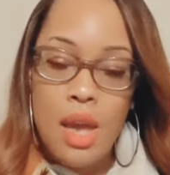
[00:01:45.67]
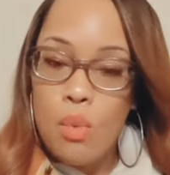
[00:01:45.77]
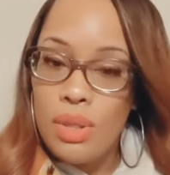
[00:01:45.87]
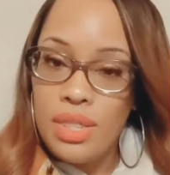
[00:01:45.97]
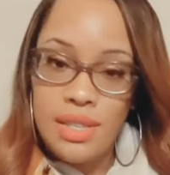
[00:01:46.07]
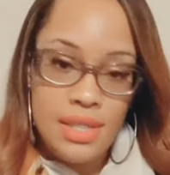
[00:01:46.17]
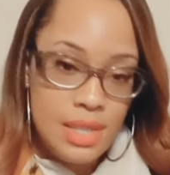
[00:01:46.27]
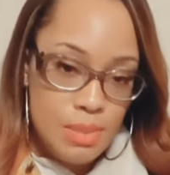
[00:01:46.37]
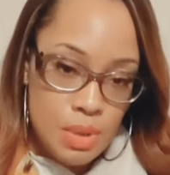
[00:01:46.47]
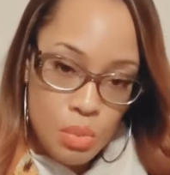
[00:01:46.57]
whether
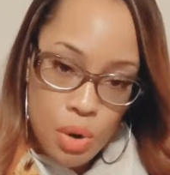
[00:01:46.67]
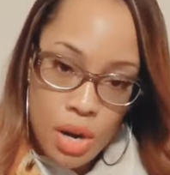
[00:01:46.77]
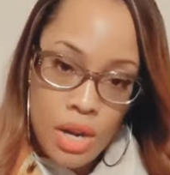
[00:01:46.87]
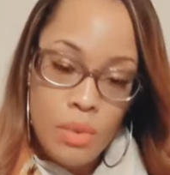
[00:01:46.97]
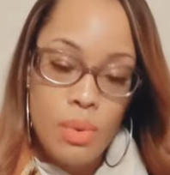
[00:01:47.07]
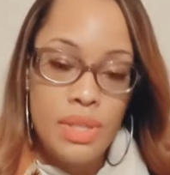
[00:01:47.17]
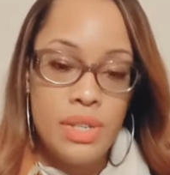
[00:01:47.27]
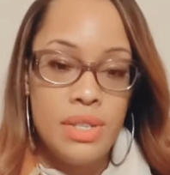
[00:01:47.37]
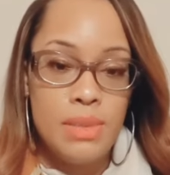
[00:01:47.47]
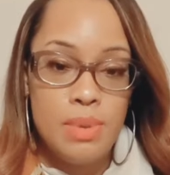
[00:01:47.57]
this be work, whether
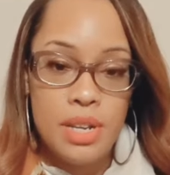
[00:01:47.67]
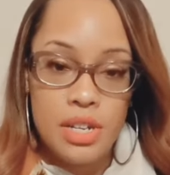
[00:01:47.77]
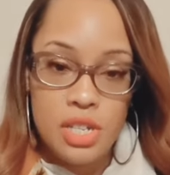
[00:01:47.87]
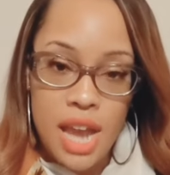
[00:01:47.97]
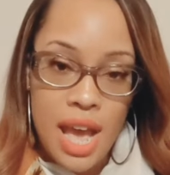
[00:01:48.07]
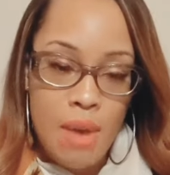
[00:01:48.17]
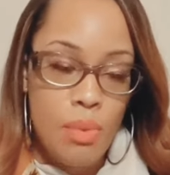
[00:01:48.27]
this be your job,